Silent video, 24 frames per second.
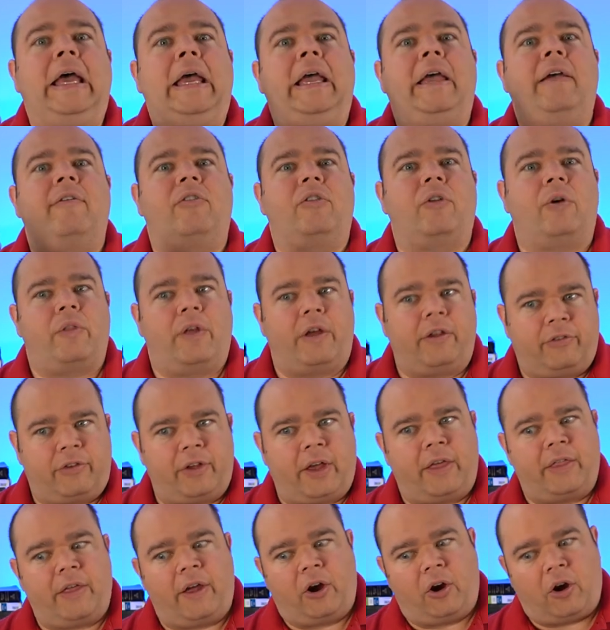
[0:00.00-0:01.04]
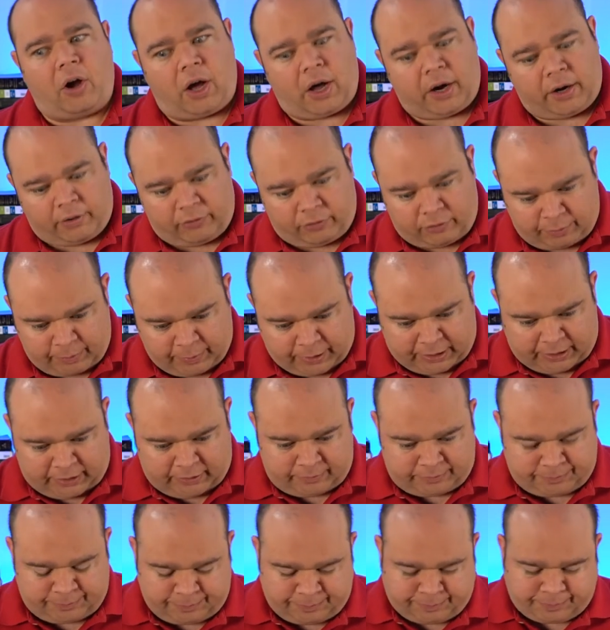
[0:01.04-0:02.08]
even though they say they are honest
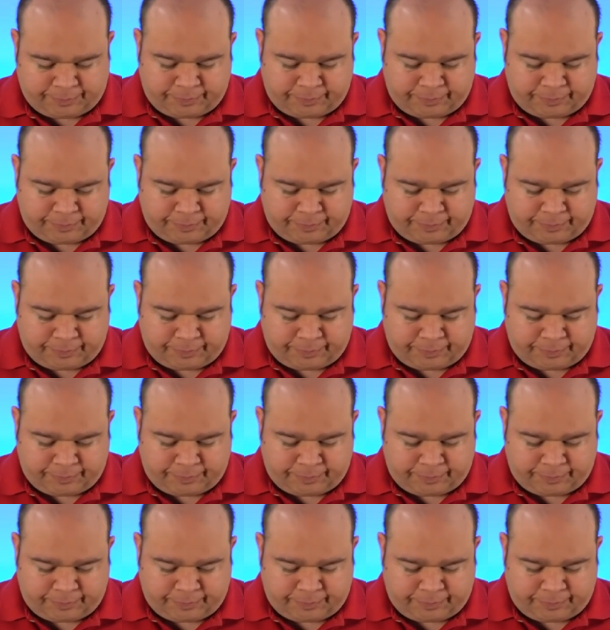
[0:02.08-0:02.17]
men.